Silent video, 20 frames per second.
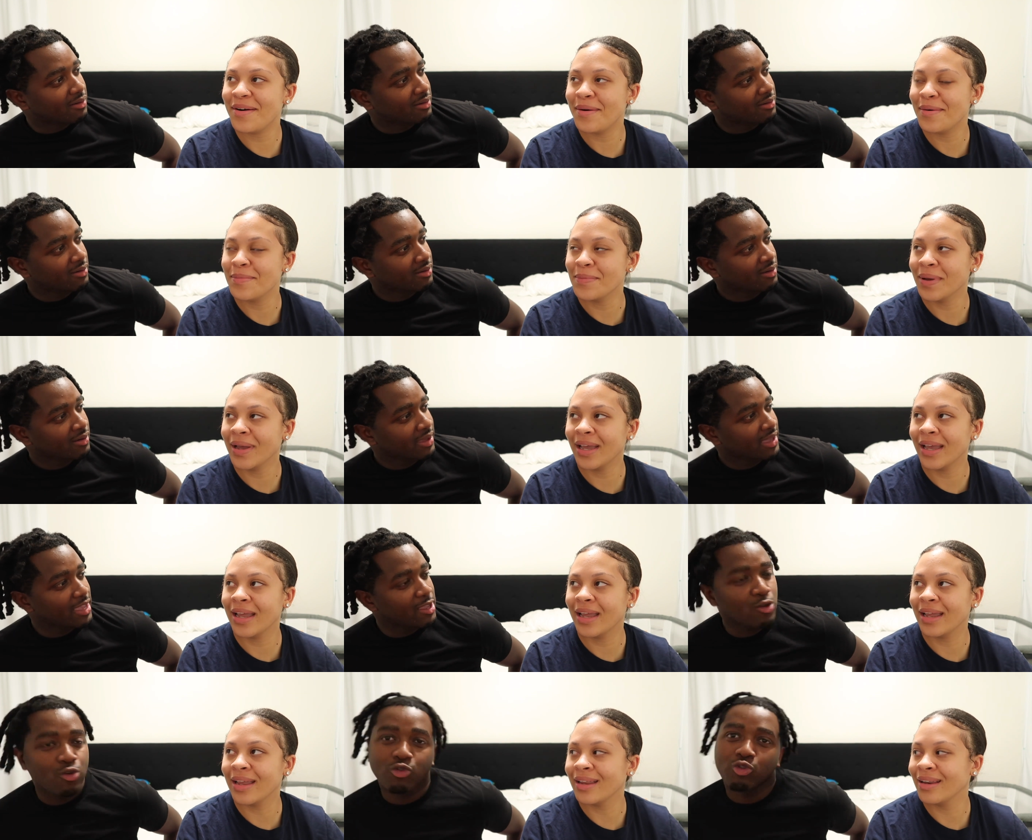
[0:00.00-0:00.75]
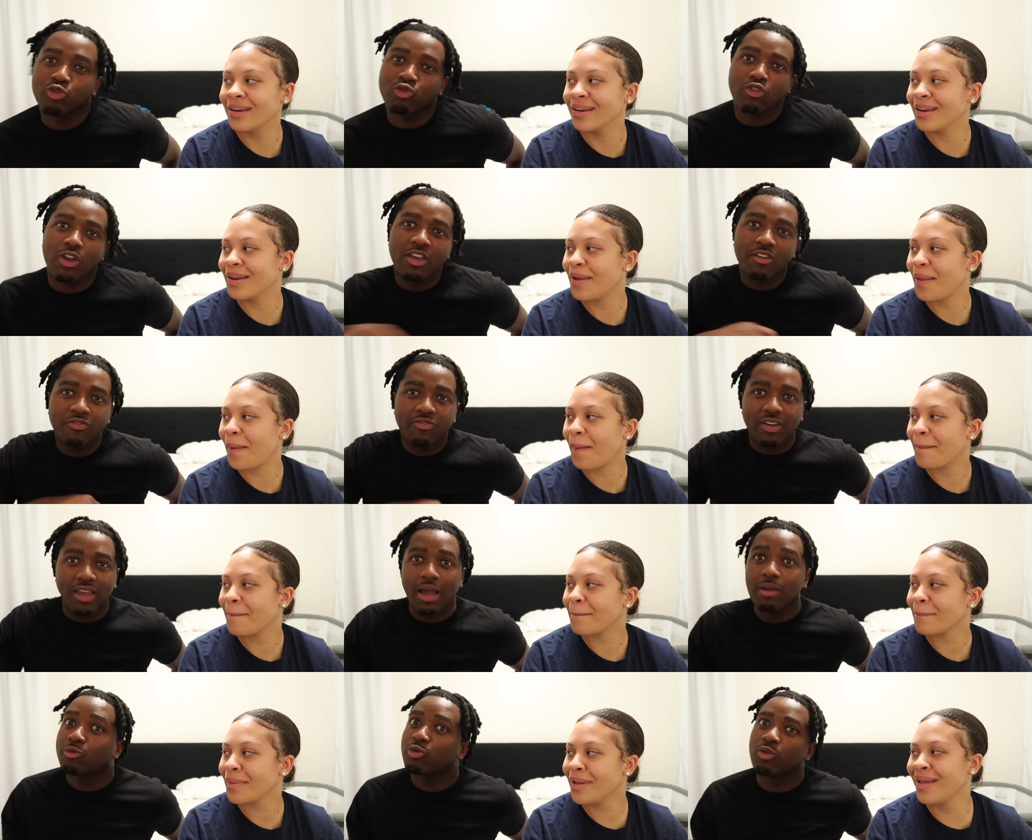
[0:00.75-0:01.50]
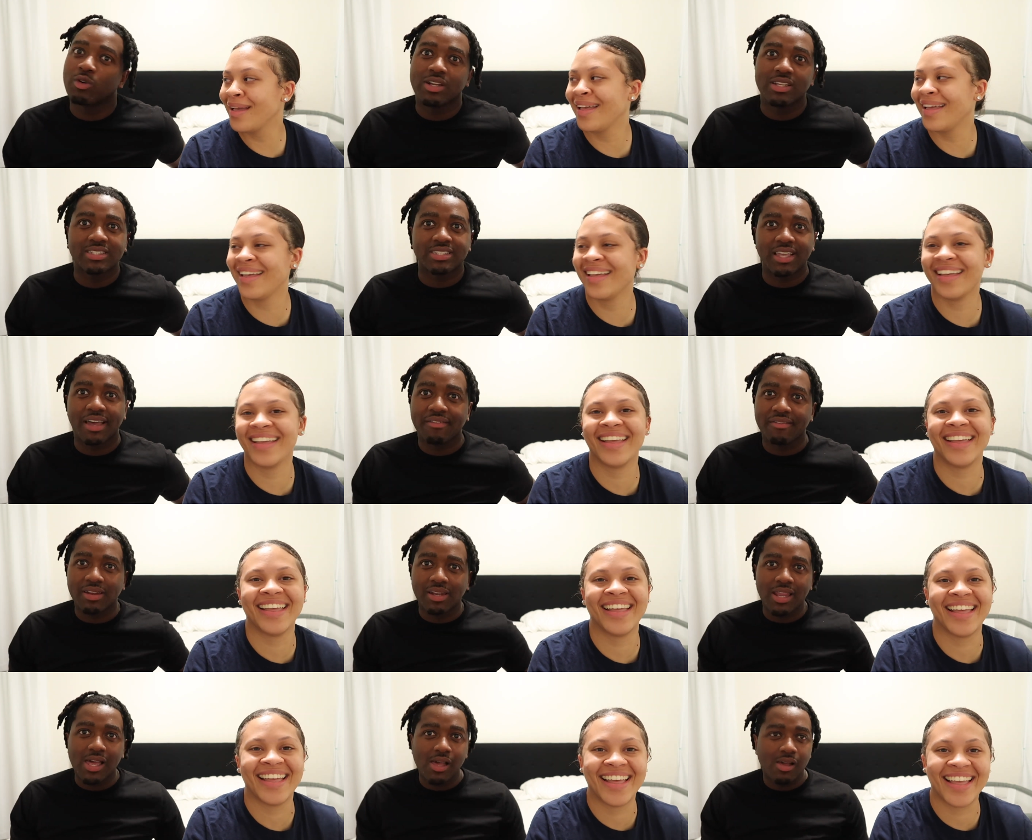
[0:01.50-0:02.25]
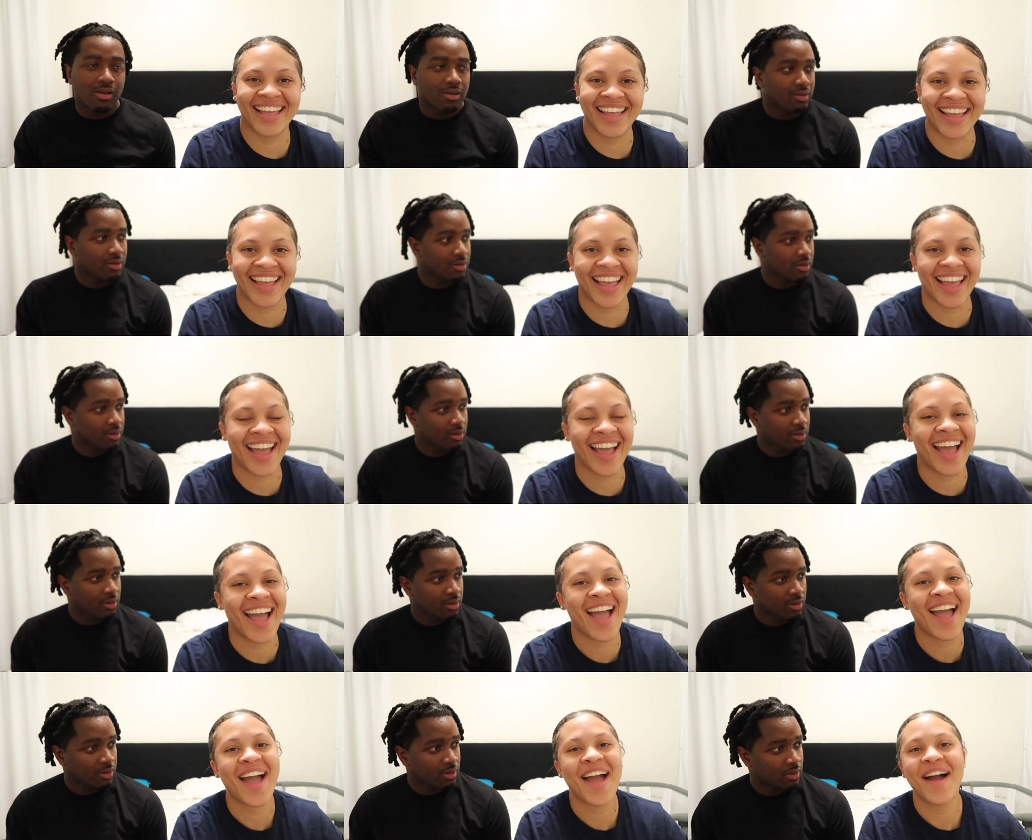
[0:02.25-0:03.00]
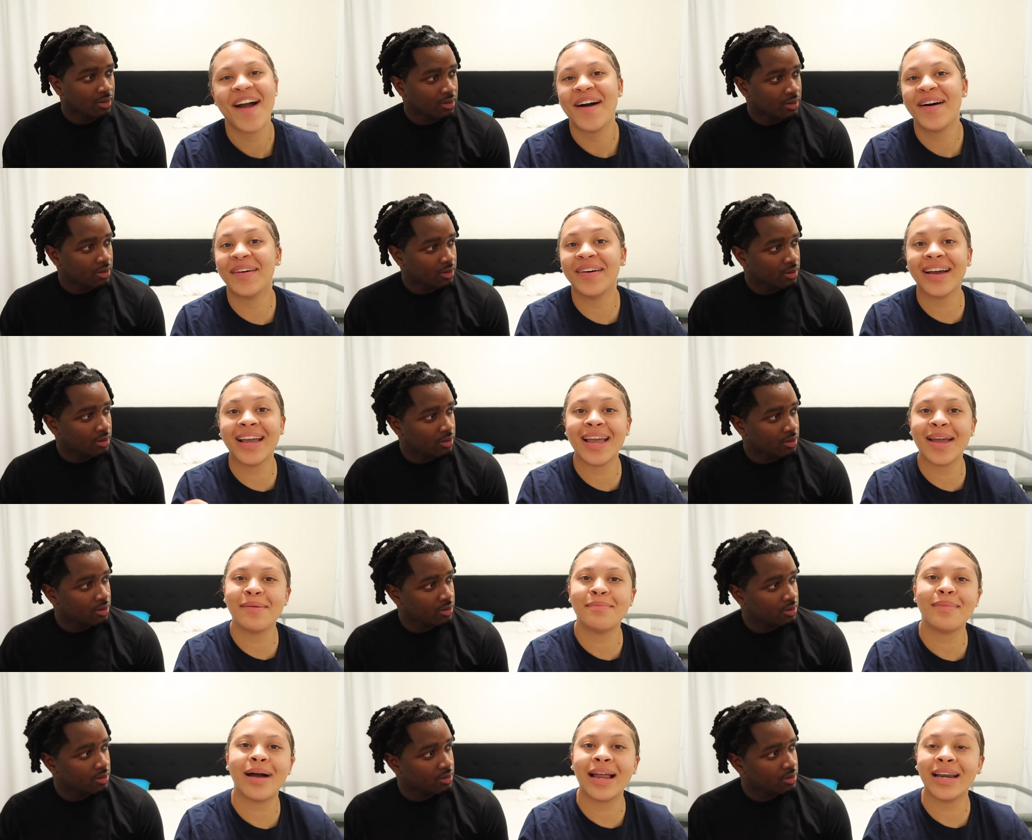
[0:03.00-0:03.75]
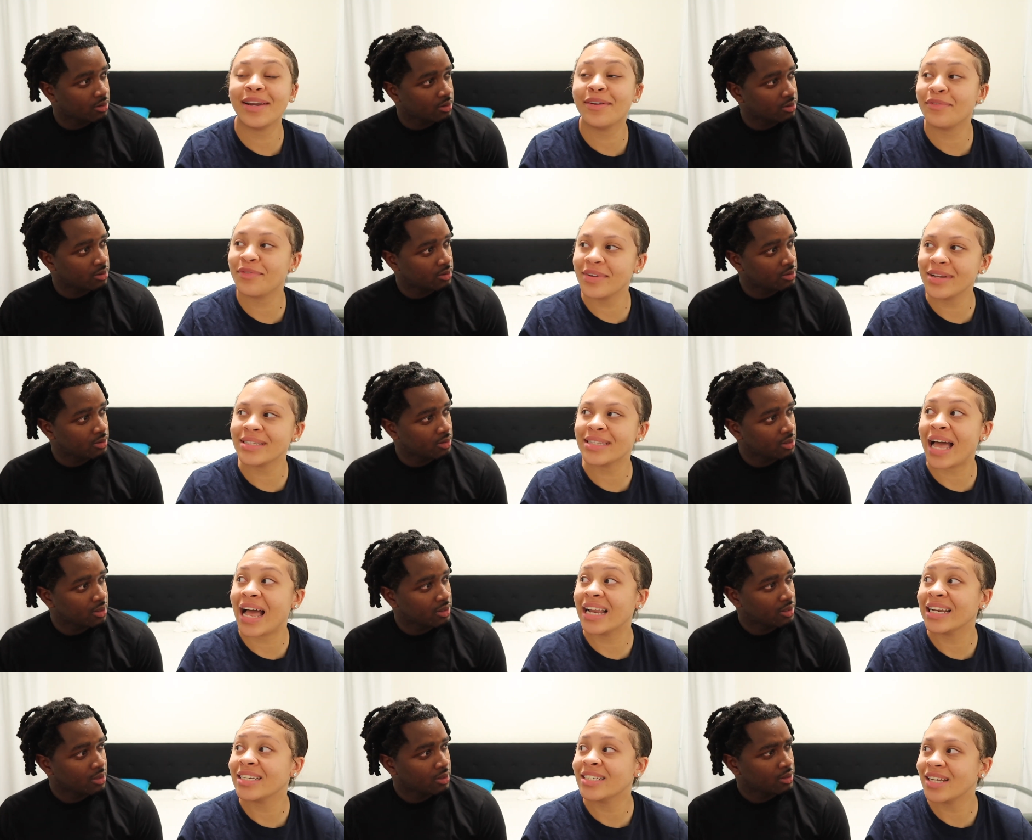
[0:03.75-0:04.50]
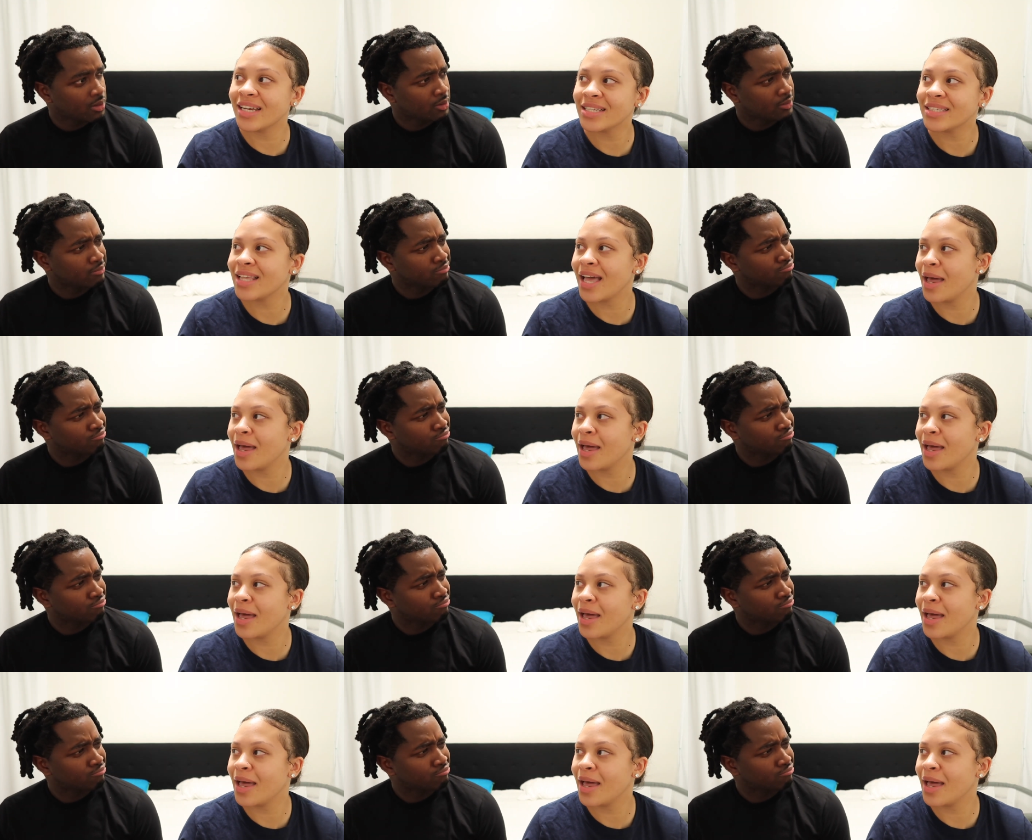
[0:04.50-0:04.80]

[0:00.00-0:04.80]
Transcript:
Speaker 1: Oh man. And you straight
Speaker 2: fit.
Speaker 1: I'm twenty-seven, man.
Speaker 2: Wait, in my defense, I just